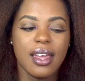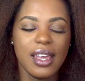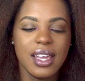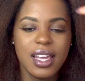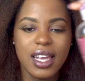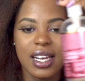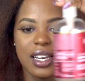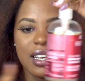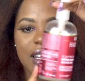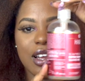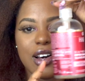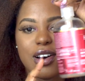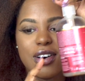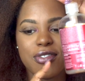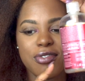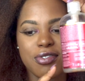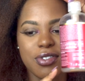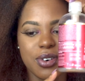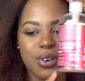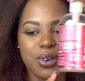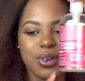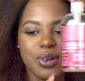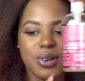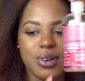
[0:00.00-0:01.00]
in
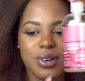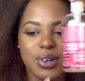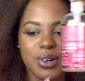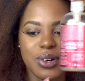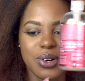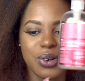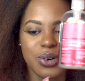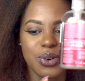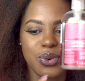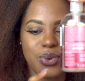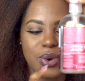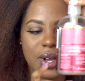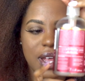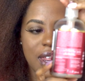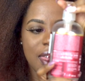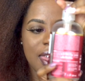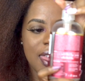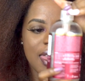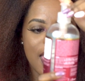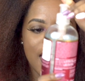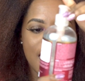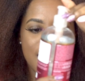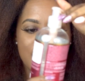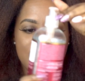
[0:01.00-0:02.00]
love with
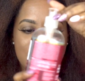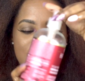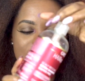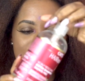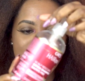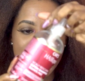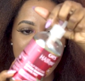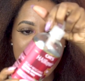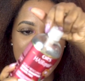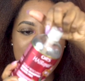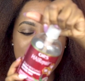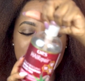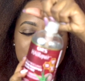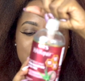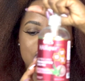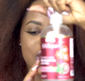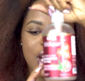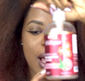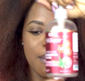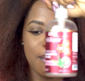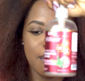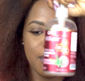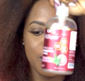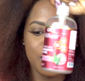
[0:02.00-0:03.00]
the
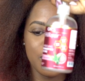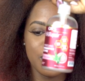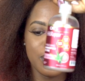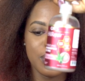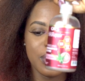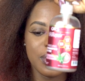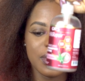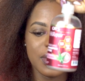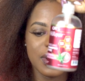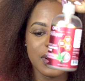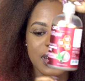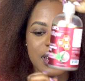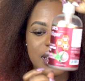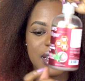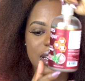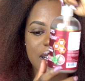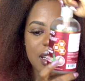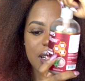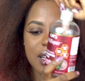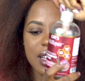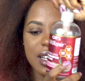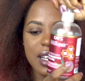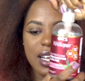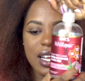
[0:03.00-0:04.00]
shampoo,
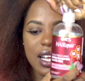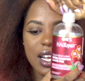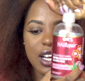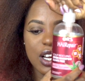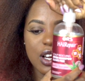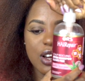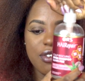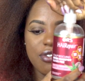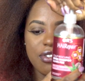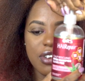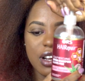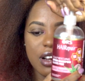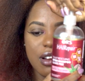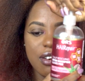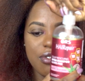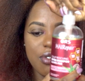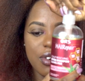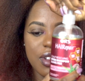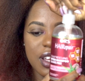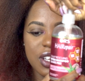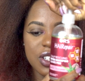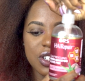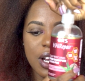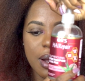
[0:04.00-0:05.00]
in love
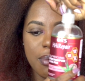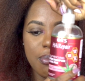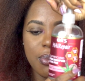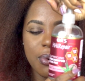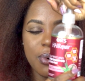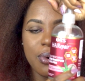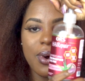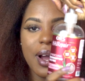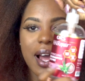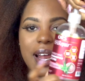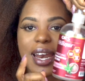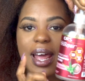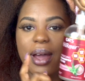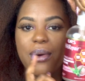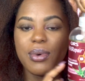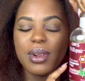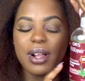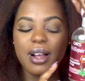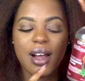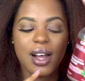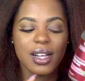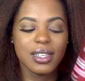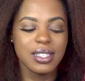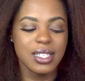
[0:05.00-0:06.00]
with the shampoo, and I will
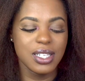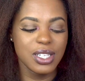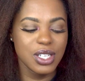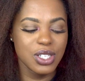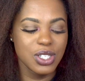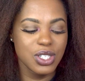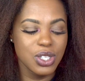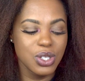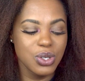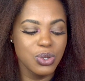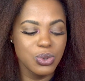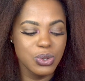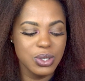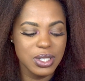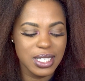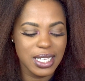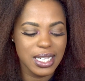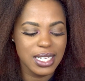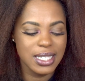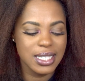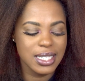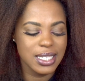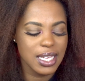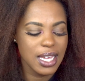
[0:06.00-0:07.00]
continue to use
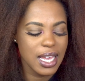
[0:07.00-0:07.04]
it.